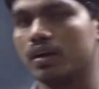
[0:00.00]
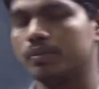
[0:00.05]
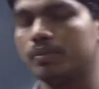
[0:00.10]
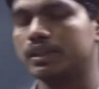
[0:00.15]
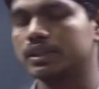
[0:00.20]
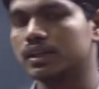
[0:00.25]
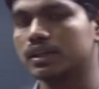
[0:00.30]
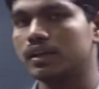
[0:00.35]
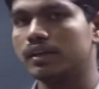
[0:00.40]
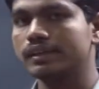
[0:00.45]

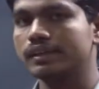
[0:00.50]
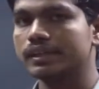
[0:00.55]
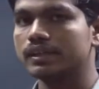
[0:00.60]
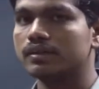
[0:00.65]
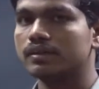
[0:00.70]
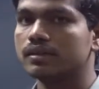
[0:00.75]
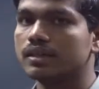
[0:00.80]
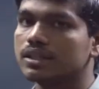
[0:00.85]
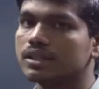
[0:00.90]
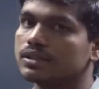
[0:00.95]
basically
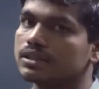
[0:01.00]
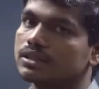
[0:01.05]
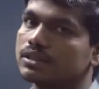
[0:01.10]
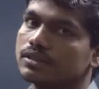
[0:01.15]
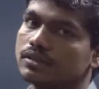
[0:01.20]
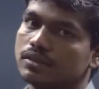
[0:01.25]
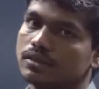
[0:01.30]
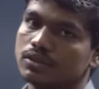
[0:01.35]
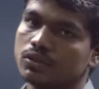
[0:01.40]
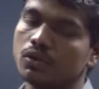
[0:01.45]
written
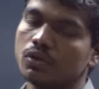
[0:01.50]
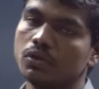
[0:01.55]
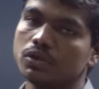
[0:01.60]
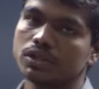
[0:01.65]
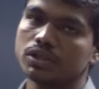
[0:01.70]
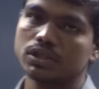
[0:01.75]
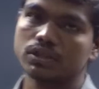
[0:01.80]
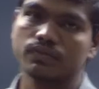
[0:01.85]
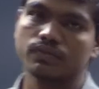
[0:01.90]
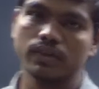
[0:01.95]
this
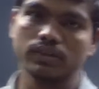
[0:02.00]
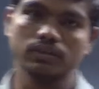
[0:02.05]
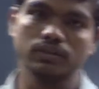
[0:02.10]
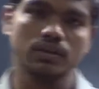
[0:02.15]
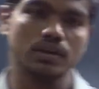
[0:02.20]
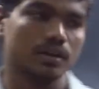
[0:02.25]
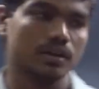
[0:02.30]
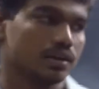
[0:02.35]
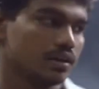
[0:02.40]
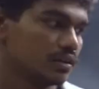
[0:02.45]
solutions for
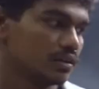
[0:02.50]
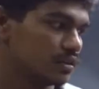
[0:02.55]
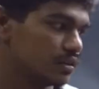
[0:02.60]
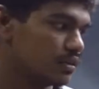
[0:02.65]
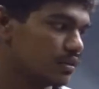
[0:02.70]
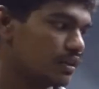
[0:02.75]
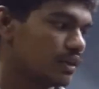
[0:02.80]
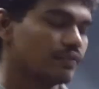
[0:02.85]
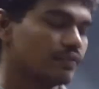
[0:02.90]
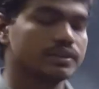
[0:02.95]

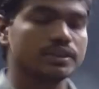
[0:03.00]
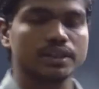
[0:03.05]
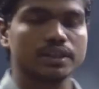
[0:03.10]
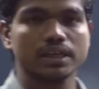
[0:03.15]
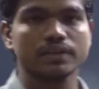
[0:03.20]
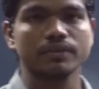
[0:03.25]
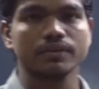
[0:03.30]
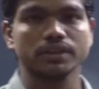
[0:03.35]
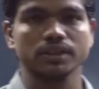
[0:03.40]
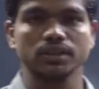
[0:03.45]
differential
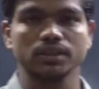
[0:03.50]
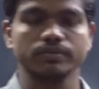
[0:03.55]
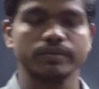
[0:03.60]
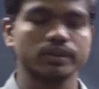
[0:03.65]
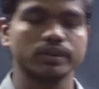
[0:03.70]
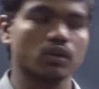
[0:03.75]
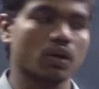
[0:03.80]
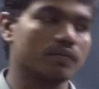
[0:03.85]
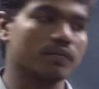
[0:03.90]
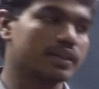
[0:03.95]
equations
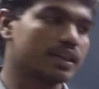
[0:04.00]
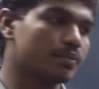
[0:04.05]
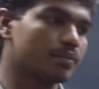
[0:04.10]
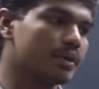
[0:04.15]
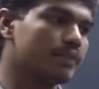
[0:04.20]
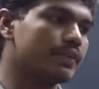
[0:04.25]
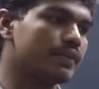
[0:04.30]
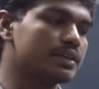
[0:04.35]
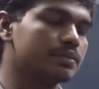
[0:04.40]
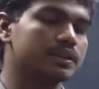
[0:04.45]
by solving them
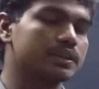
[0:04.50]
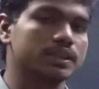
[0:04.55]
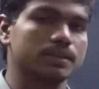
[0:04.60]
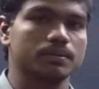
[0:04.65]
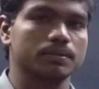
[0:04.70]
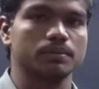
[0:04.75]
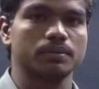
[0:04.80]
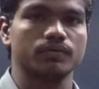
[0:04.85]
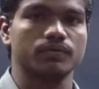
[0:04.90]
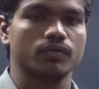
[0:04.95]
in variable
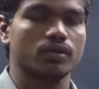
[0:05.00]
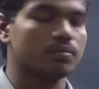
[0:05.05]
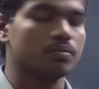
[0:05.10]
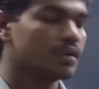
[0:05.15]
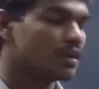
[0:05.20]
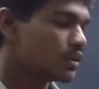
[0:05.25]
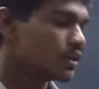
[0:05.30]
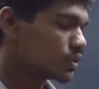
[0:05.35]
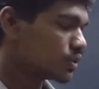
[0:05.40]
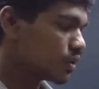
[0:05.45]
separable form.
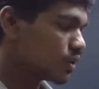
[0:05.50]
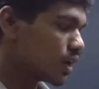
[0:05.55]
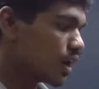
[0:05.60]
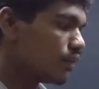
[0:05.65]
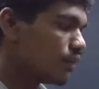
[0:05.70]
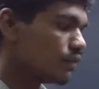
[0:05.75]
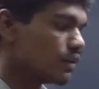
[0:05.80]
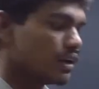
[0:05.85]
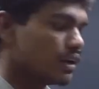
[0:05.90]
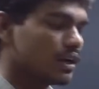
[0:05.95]
So
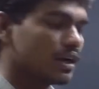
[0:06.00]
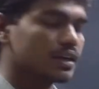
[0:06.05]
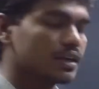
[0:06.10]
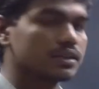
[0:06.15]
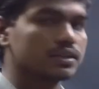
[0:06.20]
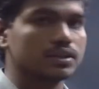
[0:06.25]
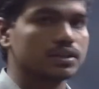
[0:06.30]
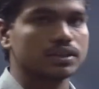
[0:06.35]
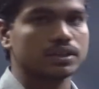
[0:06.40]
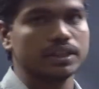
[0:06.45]
now let
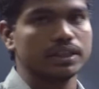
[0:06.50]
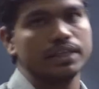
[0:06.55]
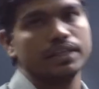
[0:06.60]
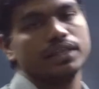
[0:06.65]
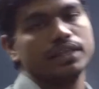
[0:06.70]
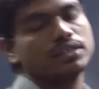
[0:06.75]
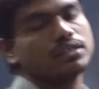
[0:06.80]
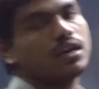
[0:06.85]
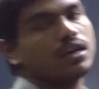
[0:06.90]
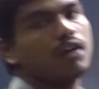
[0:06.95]
us see
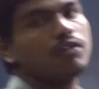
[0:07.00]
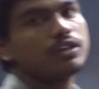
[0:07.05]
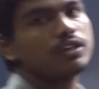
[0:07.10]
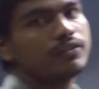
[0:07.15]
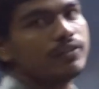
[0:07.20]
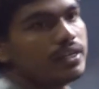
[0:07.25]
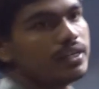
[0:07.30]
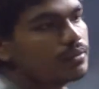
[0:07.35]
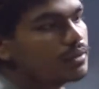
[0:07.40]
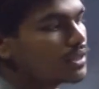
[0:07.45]
here how
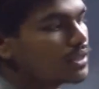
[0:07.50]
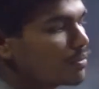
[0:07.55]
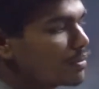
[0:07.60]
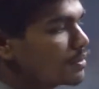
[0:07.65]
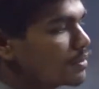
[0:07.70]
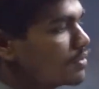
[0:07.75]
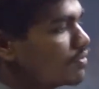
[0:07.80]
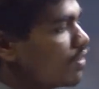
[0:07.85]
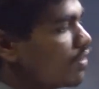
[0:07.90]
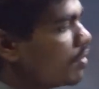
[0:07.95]
the variable
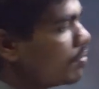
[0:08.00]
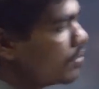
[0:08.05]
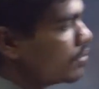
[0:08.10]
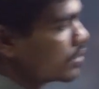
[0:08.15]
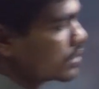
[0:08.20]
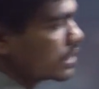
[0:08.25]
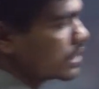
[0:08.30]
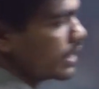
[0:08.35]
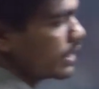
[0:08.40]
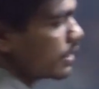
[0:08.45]
separable form
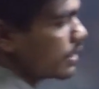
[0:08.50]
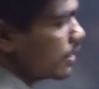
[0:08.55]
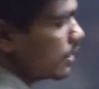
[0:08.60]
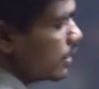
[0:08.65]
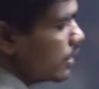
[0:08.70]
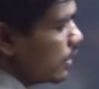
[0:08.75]
looks like.